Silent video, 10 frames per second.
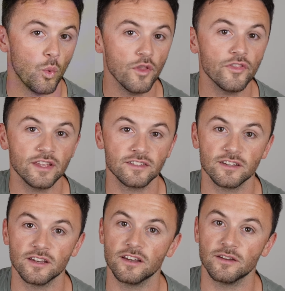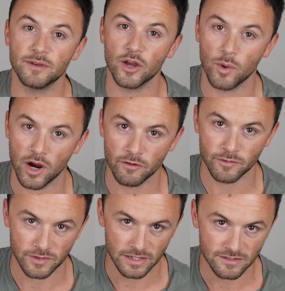One thing to be aware
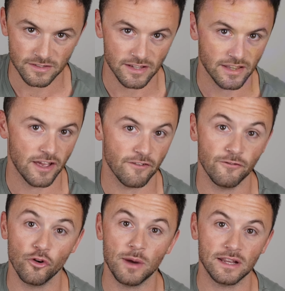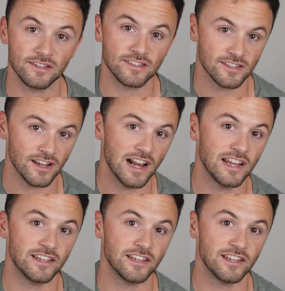of these is that they are formatted slightly